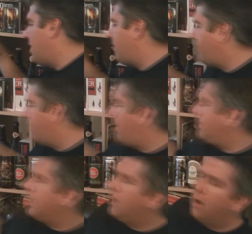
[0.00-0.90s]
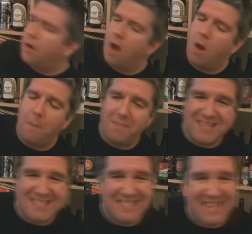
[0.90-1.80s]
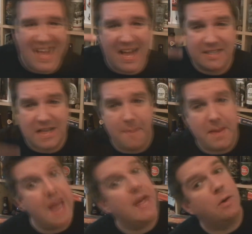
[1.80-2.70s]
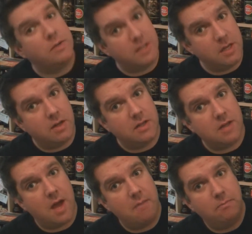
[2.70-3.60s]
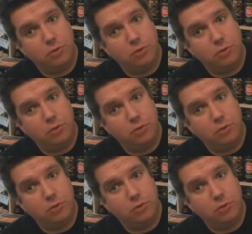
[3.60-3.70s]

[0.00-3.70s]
I'm from HopZine.com, this is Kickass IPA, and I will see you next time.